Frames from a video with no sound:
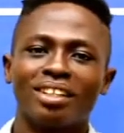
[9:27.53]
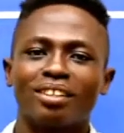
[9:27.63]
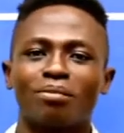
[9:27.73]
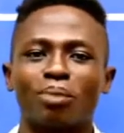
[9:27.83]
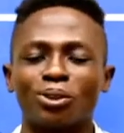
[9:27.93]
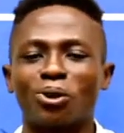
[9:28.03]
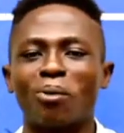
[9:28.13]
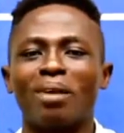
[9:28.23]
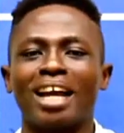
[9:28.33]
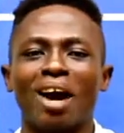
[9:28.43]
But your
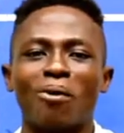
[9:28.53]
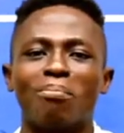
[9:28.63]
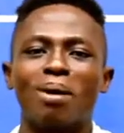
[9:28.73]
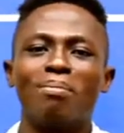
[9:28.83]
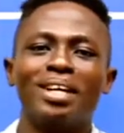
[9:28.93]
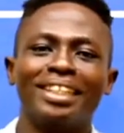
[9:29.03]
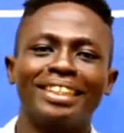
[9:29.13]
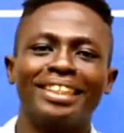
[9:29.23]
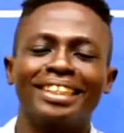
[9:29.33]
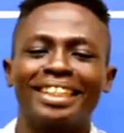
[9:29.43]
bear, our
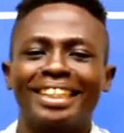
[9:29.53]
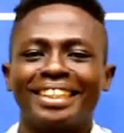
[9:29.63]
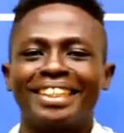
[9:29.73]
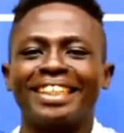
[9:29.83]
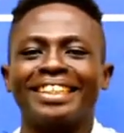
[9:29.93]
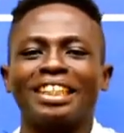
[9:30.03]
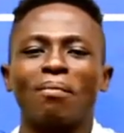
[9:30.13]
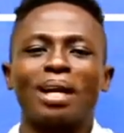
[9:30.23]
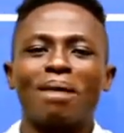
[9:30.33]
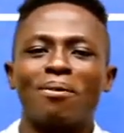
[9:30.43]
mummy,
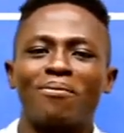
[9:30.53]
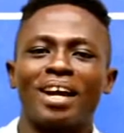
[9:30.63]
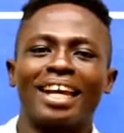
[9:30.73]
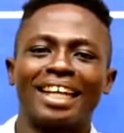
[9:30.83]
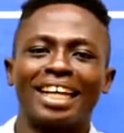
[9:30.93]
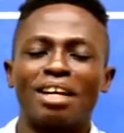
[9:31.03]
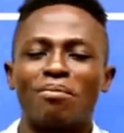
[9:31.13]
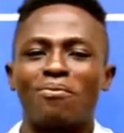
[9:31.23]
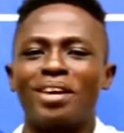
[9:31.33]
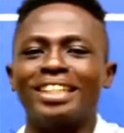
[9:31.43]
Yaman, I'm a fan, then I'm a
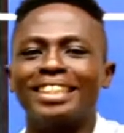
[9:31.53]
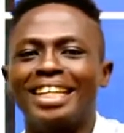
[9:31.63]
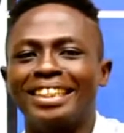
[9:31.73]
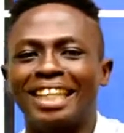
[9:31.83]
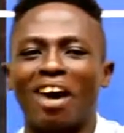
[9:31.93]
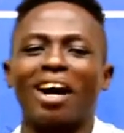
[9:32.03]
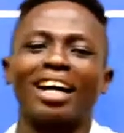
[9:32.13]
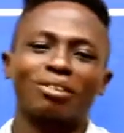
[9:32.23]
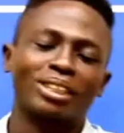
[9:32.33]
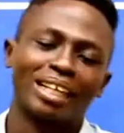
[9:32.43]
fan, ye
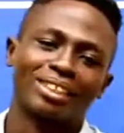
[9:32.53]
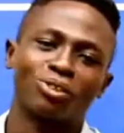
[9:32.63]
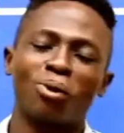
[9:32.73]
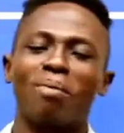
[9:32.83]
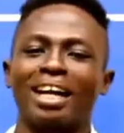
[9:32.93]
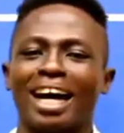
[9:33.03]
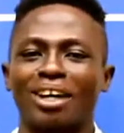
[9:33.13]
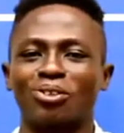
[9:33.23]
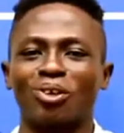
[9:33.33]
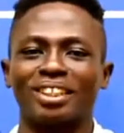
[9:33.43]
young, such sober and uncle,
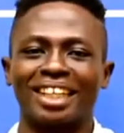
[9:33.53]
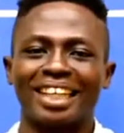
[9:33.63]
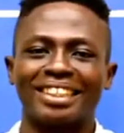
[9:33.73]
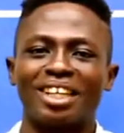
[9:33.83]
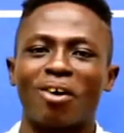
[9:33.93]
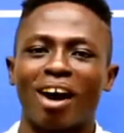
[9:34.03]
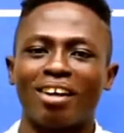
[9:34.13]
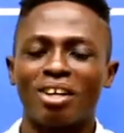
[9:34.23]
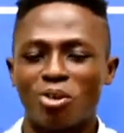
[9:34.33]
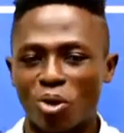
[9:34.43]
so I tass you are.
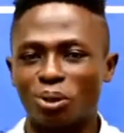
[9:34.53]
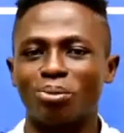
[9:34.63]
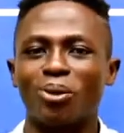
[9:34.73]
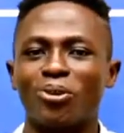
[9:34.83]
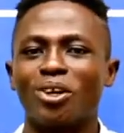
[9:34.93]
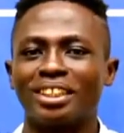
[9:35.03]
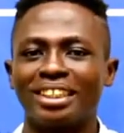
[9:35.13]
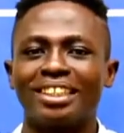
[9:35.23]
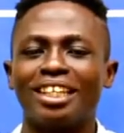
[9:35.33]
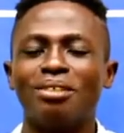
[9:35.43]
Cause me assured as he
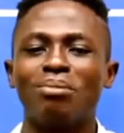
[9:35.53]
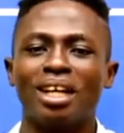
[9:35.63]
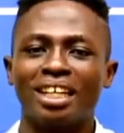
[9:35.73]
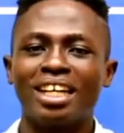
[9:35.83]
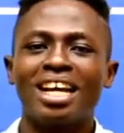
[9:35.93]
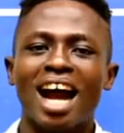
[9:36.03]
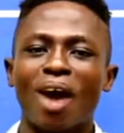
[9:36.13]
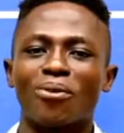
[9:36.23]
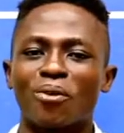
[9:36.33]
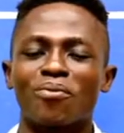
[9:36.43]
said to me, I
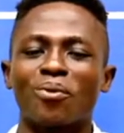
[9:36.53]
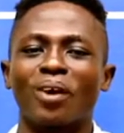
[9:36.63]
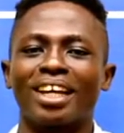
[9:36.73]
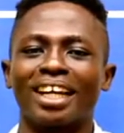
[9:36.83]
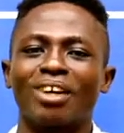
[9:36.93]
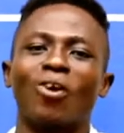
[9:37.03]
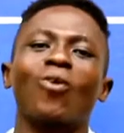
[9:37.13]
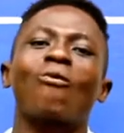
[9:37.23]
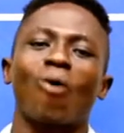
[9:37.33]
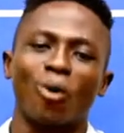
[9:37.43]
shall fun well yet and all
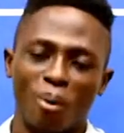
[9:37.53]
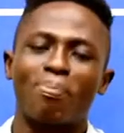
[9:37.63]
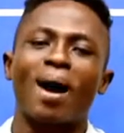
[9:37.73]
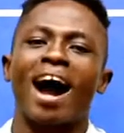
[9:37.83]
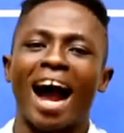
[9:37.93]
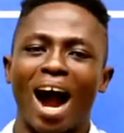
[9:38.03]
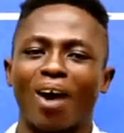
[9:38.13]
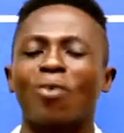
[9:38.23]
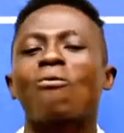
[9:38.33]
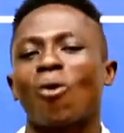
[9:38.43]
look called upon, all
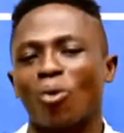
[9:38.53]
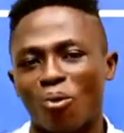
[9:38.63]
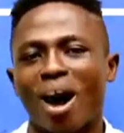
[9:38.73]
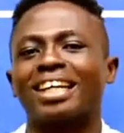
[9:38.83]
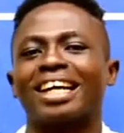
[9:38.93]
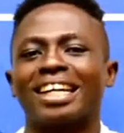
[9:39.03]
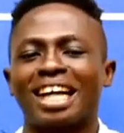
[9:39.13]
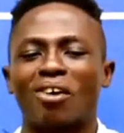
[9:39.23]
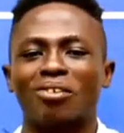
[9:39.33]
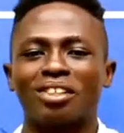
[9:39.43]
look called
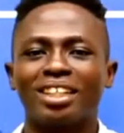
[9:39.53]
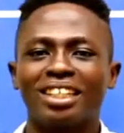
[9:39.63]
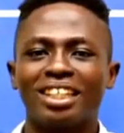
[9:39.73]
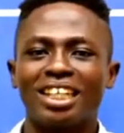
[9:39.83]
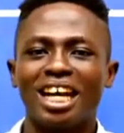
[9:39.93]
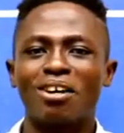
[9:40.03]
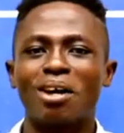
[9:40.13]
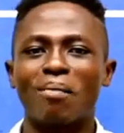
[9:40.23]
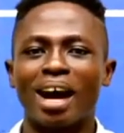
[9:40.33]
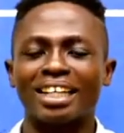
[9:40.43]
underground. Oh, the
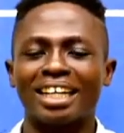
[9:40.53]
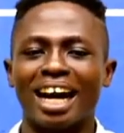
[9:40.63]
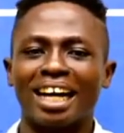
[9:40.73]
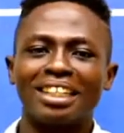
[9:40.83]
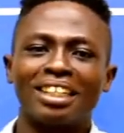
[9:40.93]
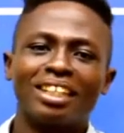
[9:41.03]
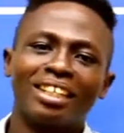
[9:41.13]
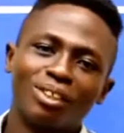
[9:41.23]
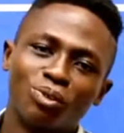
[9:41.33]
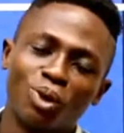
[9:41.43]
madina.
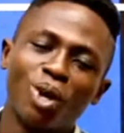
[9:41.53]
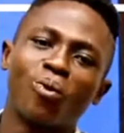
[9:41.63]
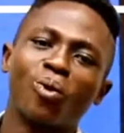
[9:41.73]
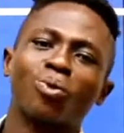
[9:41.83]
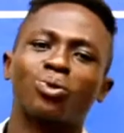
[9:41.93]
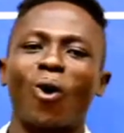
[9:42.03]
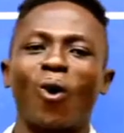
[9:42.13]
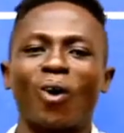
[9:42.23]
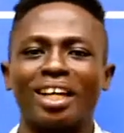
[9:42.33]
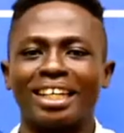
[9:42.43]
Tell you cool so
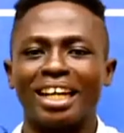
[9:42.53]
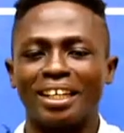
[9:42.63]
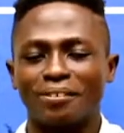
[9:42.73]
one day.